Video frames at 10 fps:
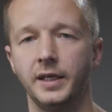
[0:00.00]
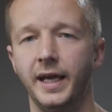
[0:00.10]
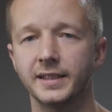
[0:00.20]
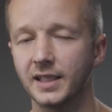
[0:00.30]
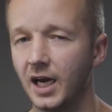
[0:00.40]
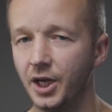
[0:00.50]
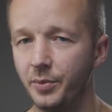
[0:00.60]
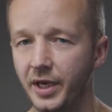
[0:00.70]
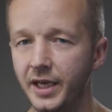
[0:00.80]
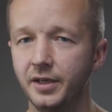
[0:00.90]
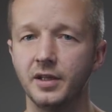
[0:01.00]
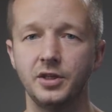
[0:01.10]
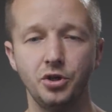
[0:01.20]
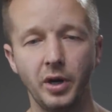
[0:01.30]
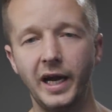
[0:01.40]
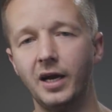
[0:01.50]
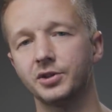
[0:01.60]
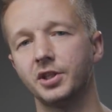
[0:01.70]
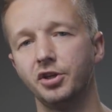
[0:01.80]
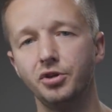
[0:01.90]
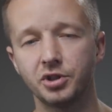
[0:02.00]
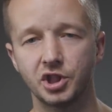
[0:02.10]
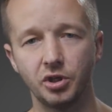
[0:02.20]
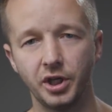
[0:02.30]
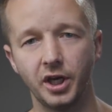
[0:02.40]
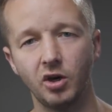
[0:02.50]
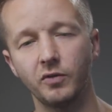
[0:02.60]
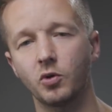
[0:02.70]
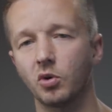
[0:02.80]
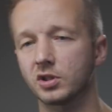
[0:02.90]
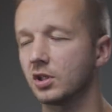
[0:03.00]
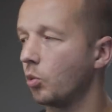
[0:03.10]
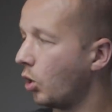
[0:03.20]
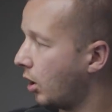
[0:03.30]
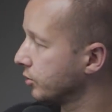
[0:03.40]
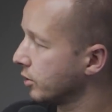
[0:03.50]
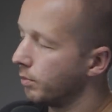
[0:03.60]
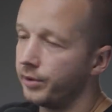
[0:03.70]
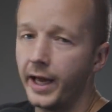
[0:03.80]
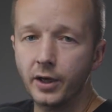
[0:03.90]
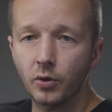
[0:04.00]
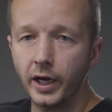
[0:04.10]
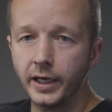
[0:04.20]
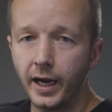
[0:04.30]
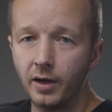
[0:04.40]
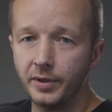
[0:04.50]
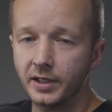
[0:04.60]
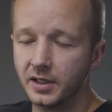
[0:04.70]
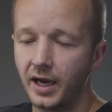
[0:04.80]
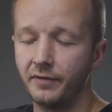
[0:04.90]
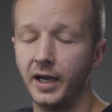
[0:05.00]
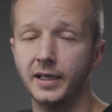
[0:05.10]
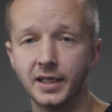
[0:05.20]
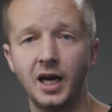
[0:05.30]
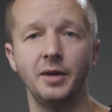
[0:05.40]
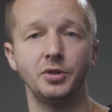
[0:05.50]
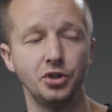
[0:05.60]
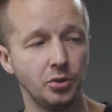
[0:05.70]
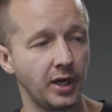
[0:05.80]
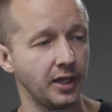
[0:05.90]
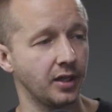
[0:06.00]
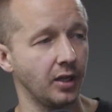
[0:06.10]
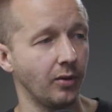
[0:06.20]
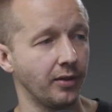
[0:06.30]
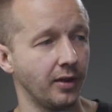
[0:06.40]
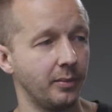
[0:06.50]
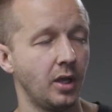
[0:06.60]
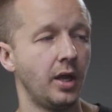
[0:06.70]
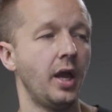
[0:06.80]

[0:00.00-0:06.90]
Yes, I am in the new house in a new studio. Of course, the walls are blank right now because I haven't had time to do anything with them.